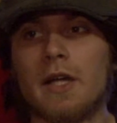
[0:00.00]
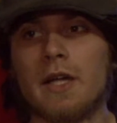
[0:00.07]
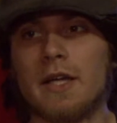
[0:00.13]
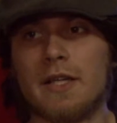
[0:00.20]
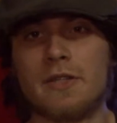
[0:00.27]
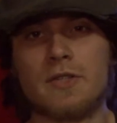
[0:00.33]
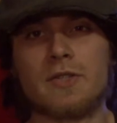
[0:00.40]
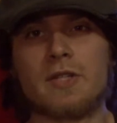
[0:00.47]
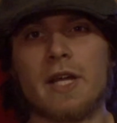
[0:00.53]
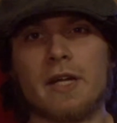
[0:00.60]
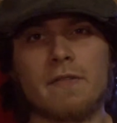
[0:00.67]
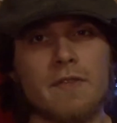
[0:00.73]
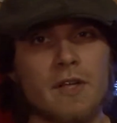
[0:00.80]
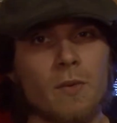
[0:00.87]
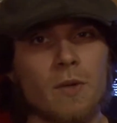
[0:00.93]
instead
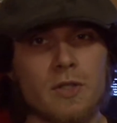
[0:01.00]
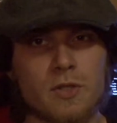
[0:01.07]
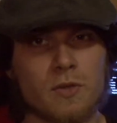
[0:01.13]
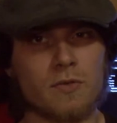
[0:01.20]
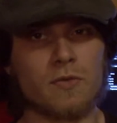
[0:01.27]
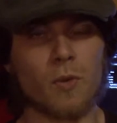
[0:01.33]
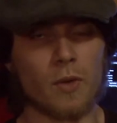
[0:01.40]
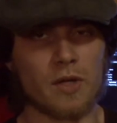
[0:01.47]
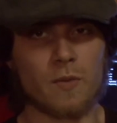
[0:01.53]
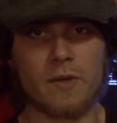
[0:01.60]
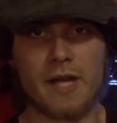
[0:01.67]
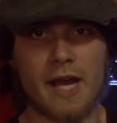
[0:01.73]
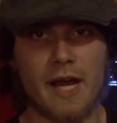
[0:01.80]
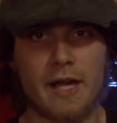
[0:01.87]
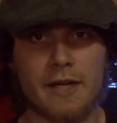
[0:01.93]
of the original 40 we
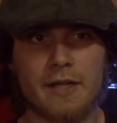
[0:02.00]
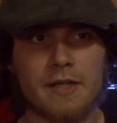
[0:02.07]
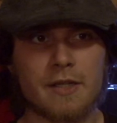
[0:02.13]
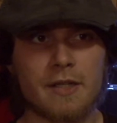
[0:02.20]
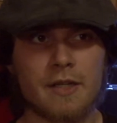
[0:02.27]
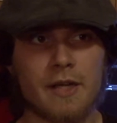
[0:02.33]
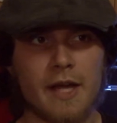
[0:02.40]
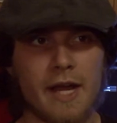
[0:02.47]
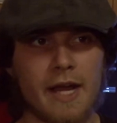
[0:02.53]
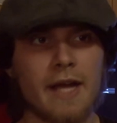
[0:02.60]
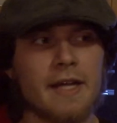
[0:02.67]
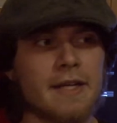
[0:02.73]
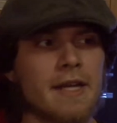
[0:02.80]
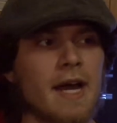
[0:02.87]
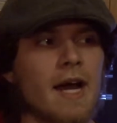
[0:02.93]
had,
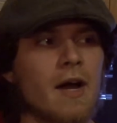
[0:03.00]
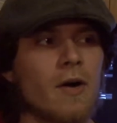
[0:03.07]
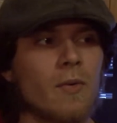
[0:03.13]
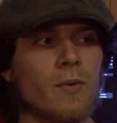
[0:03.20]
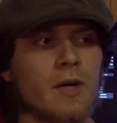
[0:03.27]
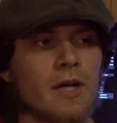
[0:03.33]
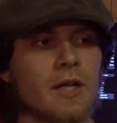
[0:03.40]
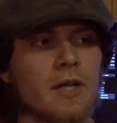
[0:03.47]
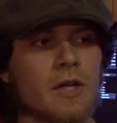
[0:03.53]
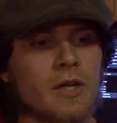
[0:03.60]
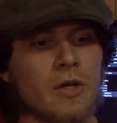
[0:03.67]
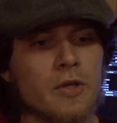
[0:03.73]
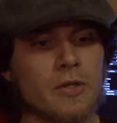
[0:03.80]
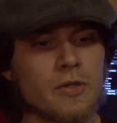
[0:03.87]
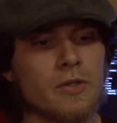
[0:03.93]
and now
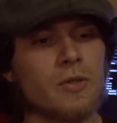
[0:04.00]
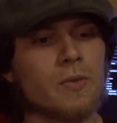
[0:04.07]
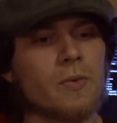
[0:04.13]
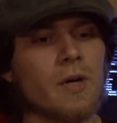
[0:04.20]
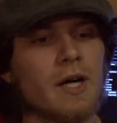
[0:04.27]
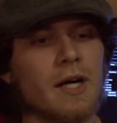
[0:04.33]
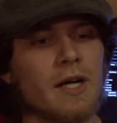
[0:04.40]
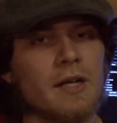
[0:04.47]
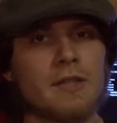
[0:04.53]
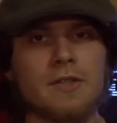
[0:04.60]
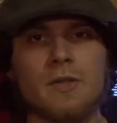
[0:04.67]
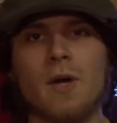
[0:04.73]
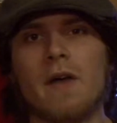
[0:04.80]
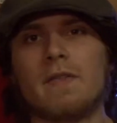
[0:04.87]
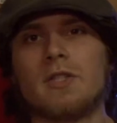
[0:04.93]
you
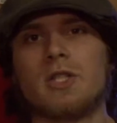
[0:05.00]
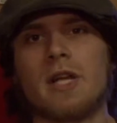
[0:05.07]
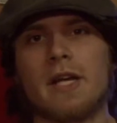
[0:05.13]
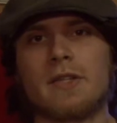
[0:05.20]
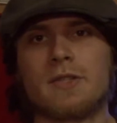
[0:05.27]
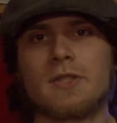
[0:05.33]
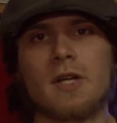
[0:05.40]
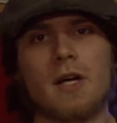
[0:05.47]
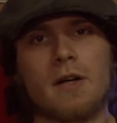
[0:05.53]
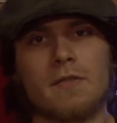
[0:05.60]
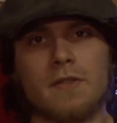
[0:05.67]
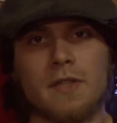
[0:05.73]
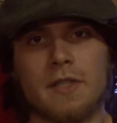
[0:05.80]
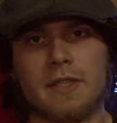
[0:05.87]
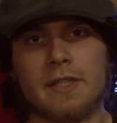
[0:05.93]
have a chance
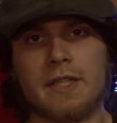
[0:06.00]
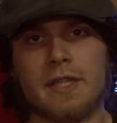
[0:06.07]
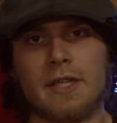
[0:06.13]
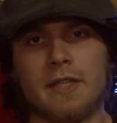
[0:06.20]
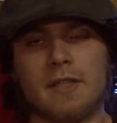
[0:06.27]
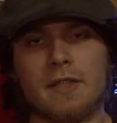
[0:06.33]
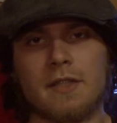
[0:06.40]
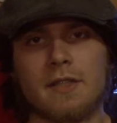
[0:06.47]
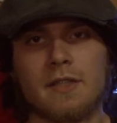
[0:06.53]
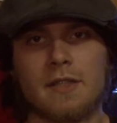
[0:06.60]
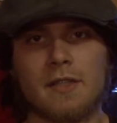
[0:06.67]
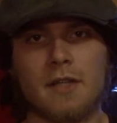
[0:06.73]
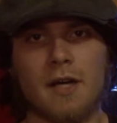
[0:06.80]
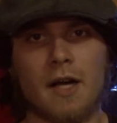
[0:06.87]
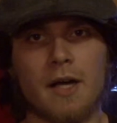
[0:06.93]
of getting
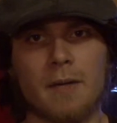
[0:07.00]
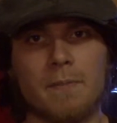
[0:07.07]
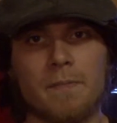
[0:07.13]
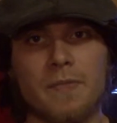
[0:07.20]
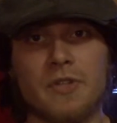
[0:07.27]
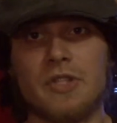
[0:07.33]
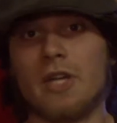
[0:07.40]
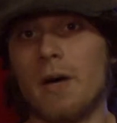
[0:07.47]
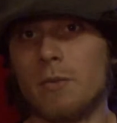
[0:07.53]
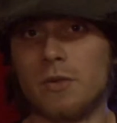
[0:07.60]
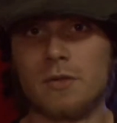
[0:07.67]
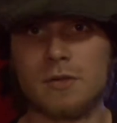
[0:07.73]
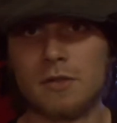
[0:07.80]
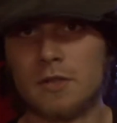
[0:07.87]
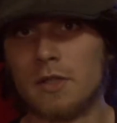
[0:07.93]
double